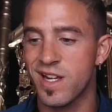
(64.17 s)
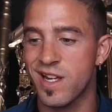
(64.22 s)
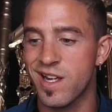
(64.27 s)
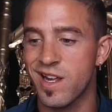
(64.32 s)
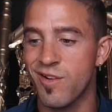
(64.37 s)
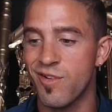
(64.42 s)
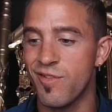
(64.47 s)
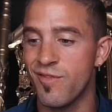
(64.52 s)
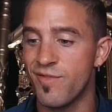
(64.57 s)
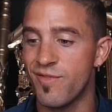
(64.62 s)

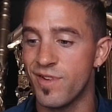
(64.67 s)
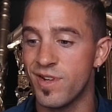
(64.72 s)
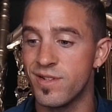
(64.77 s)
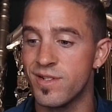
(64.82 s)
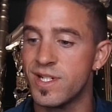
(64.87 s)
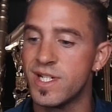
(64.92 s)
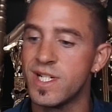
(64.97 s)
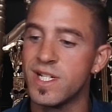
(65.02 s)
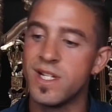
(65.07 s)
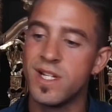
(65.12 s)
care of, and
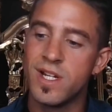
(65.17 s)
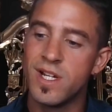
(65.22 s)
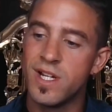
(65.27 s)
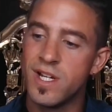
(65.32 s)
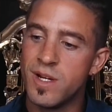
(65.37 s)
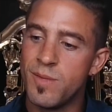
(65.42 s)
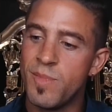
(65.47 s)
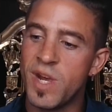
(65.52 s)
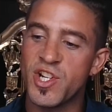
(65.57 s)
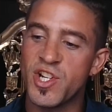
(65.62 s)

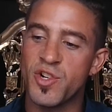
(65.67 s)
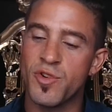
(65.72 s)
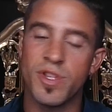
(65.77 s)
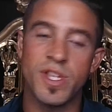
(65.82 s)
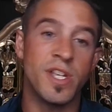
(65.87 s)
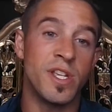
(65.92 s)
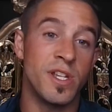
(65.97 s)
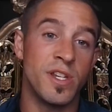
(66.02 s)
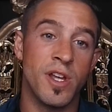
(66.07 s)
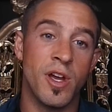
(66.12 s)
make sure that
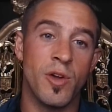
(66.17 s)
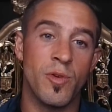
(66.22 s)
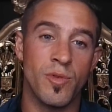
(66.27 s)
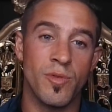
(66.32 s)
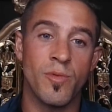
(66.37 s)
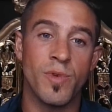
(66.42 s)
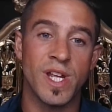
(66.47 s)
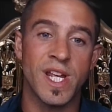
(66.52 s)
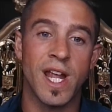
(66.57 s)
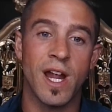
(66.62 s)
you know that
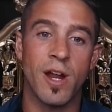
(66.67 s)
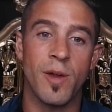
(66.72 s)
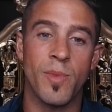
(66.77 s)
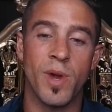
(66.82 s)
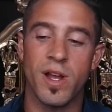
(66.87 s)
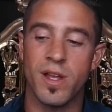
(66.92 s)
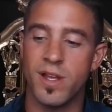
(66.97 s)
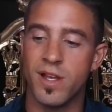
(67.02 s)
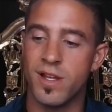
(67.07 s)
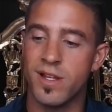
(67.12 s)
we care
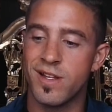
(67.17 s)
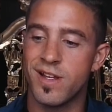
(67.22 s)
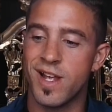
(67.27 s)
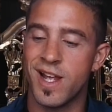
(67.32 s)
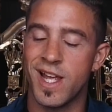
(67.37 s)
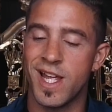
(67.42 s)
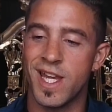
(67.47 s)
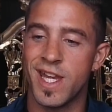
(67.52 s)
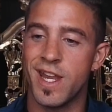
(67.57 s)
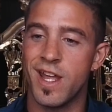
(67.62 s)
about you
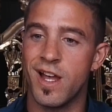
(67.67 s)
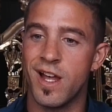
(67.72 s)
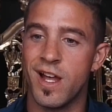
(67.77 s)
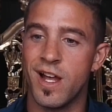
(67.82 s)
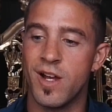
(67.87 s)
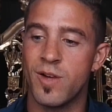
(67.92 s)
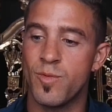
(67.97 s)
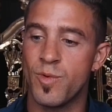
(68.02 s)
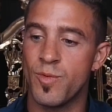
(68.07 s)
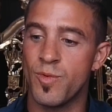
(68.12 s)
and
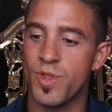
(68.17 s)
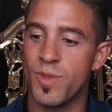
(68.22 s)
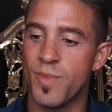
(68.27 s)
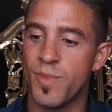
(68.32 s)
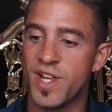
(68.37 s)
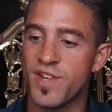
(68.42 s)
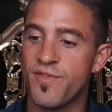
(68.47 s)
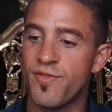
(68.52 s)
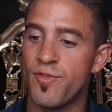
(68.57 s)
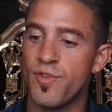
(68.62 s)
we want the
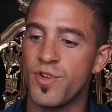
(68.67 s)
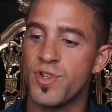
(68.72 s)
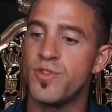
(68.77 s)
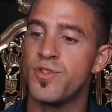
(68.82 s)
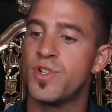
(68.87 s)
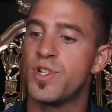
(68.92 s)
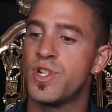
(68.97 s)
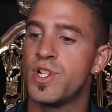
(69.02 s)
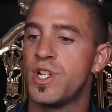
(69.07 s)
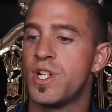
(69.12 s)
best for you.
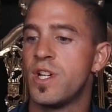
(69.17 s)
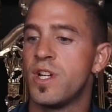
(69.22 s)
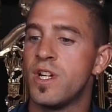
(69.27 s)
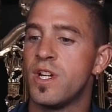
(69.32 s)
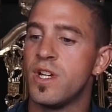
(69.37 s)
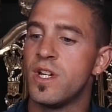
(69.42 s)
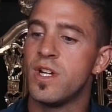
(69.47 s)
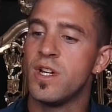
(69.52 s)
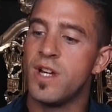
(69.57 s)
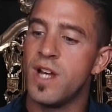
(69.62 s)

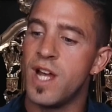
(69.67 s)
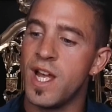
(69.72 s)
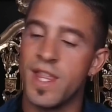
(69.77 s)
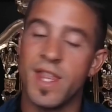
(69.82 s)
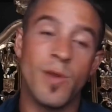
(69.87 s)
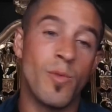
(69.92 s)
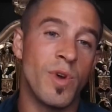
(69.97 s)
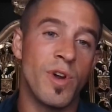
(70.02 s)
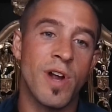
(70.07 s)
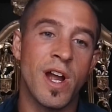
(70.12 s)
And that
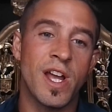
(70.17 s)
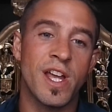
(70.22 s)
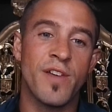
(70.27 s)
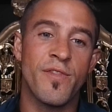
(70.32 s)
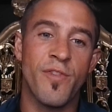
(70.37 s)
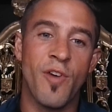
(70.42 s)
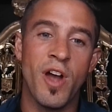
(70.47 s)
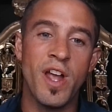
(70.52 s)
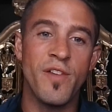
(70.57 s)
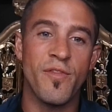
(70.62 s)
we're out here
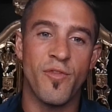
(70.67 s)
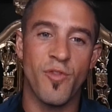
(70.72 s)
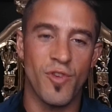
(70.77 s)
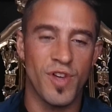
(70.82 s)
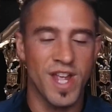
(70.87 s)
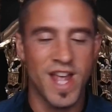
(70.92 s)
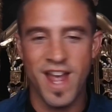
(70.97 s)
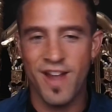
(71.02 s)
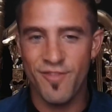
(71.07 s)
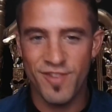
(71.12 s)
fighting for you
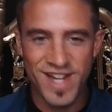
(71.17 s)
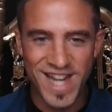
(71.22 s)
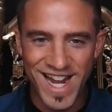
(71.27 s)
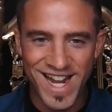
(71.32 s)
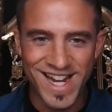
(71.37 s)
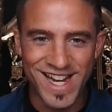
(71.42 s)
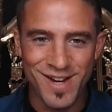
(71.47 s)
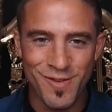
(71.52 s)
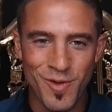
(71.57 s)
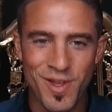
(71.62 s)
every
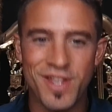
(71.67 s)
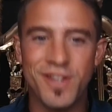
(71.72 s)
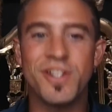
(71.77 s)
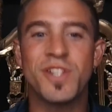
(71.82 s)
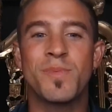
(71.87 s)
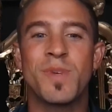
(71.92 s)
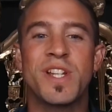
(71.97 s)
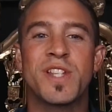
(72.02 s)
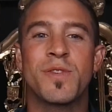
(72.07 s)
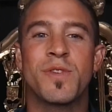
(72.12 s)
day, whether you
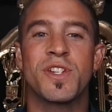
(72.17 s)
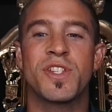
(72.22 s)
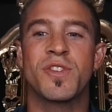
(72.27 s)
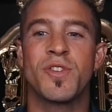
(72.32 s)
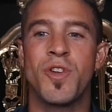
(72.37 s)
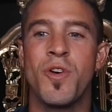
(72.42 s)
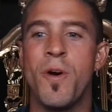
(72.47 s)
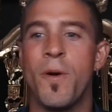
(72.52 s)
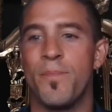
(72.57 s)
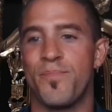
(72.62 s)
speak to us or
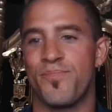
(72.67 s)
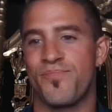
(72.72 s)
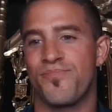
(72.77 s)
not.